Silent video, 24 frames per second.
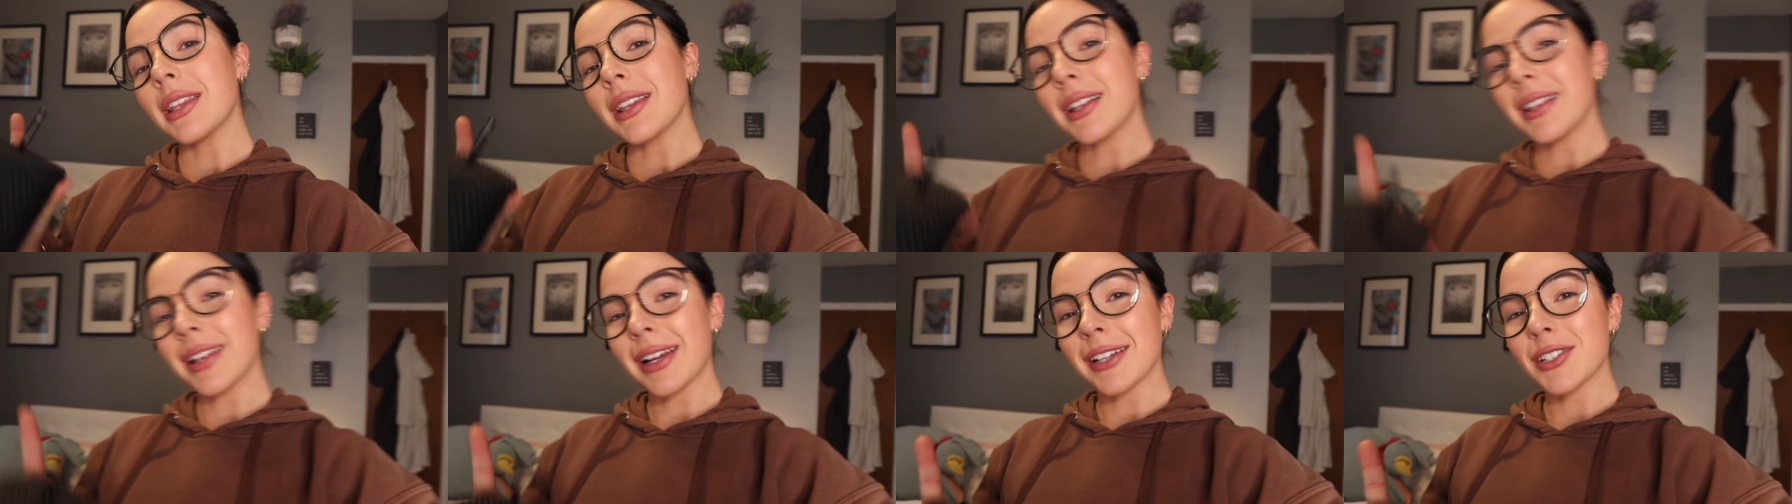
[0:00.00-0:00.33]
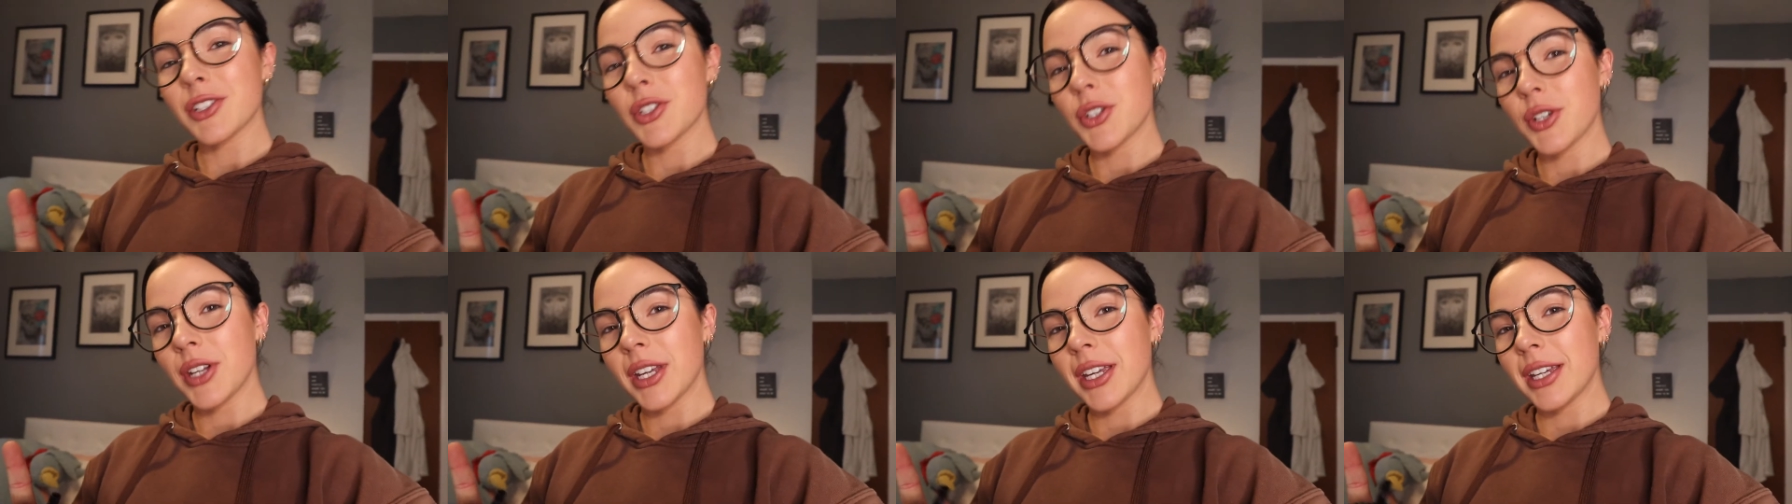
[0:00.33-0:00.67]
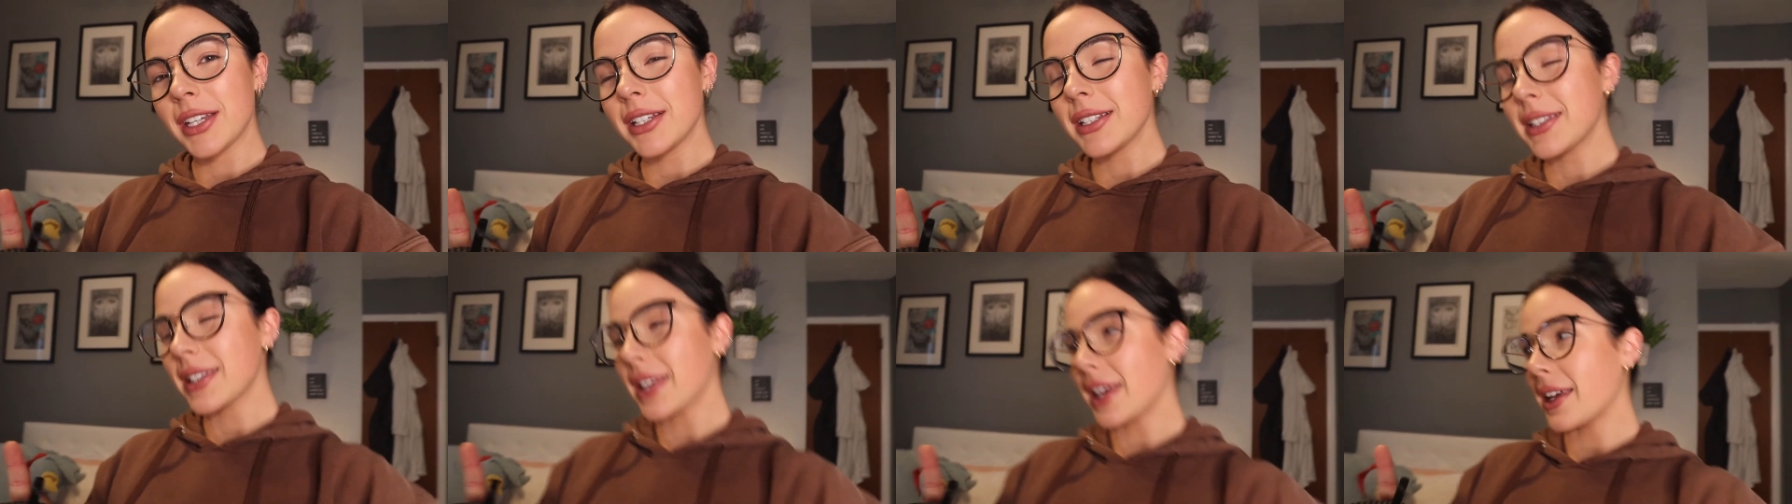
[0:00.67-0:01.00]
the last two
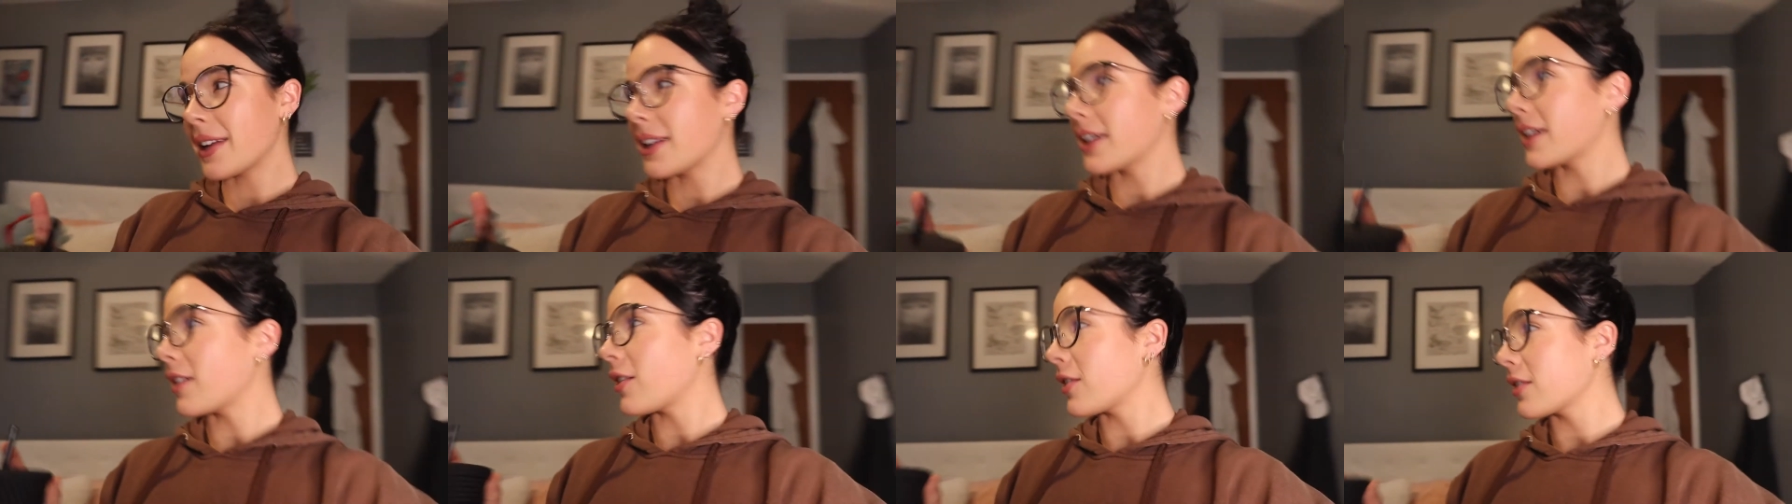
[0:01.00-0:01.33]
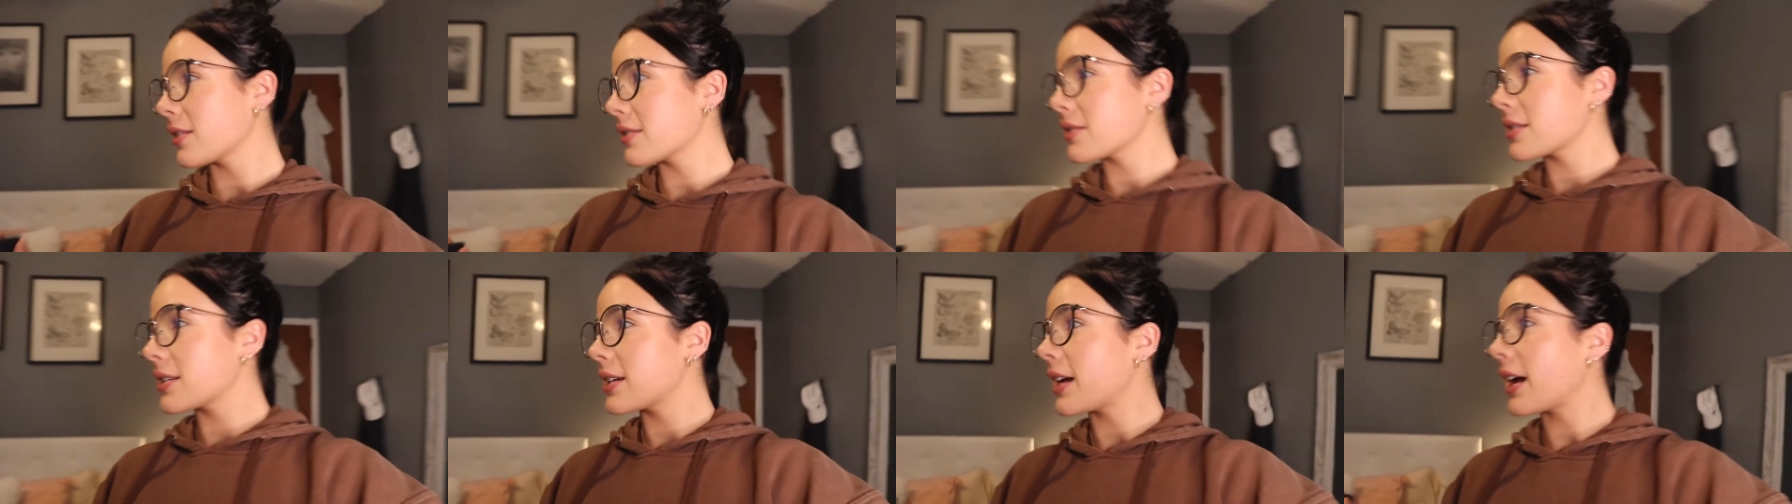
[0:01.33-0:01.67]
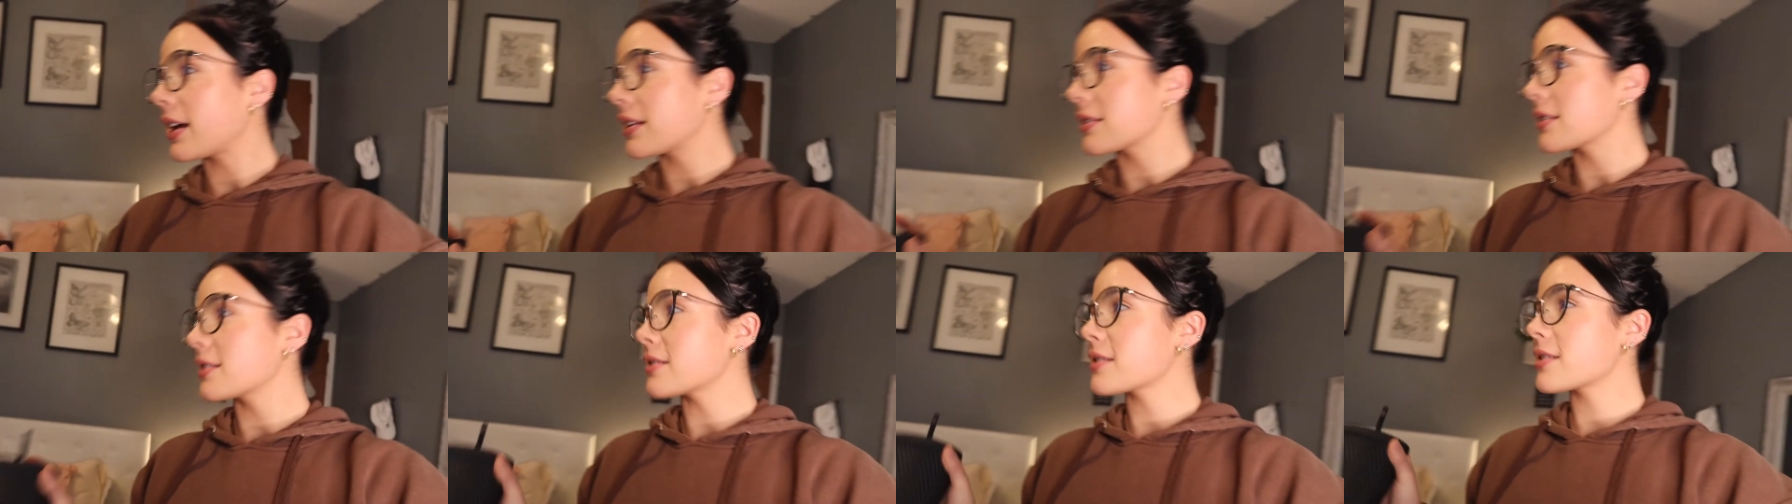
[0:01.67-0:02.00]
days and it honestly
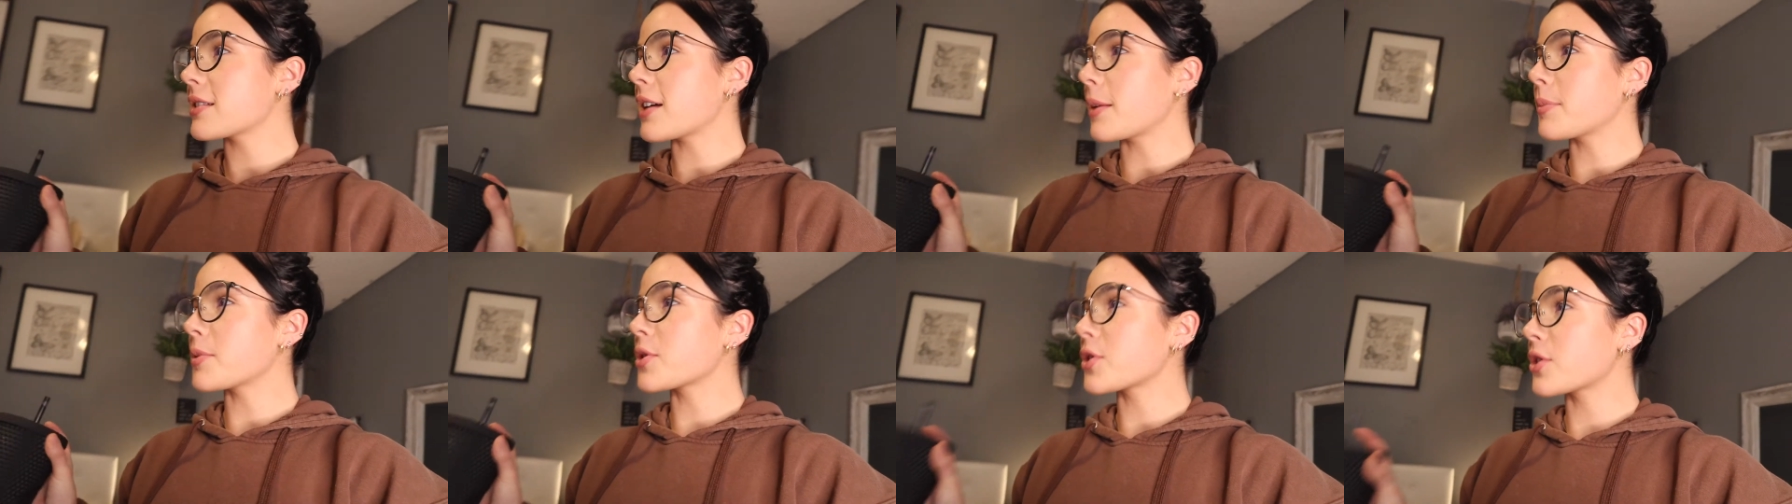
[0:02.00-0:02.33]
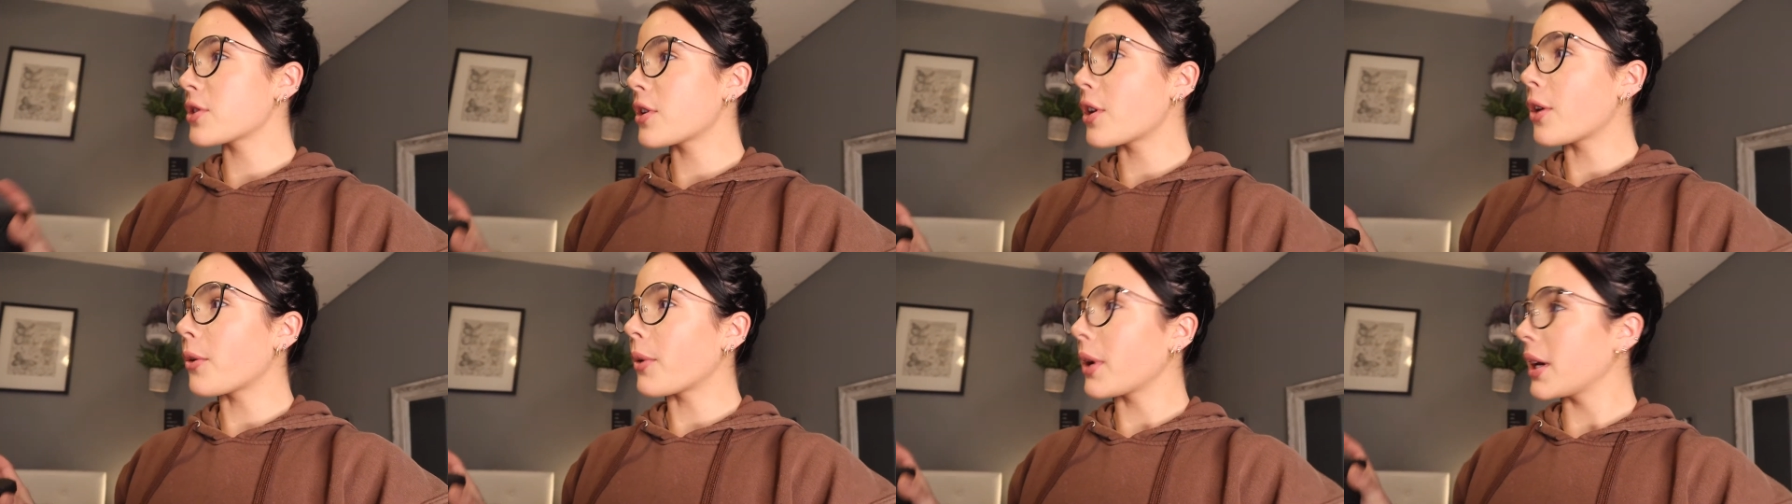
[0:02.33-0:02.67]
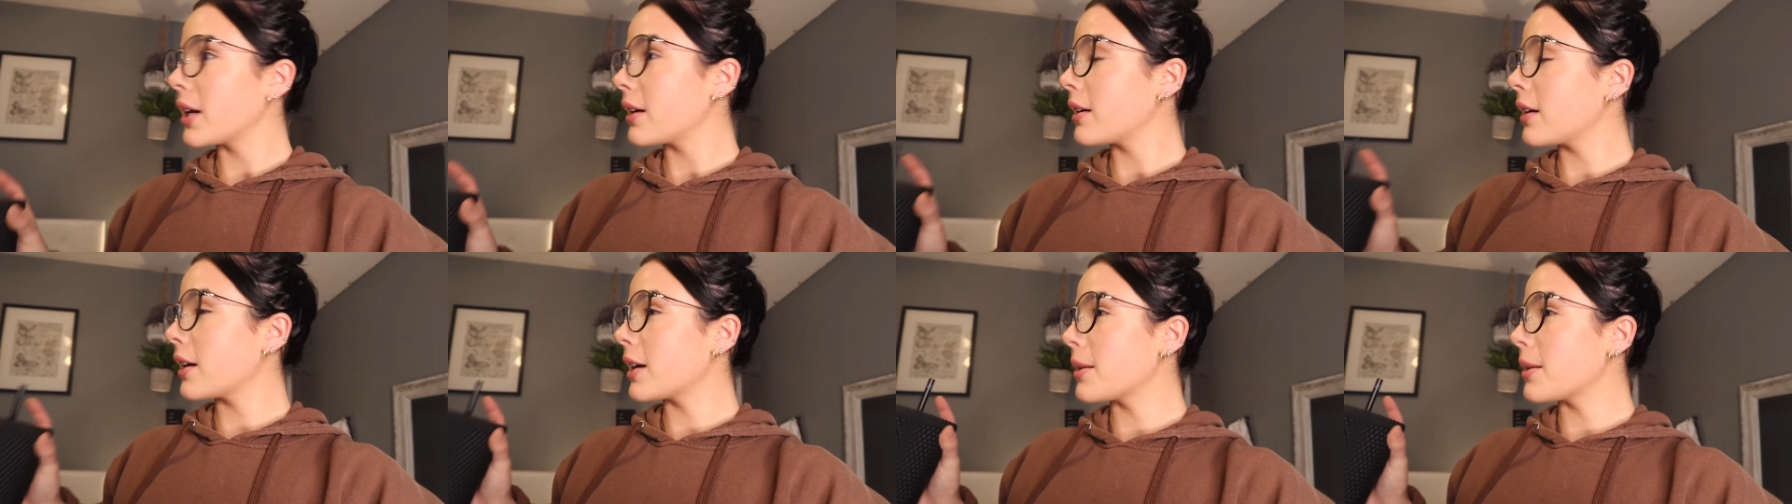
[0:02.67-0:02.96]
hasn't stopped snowing.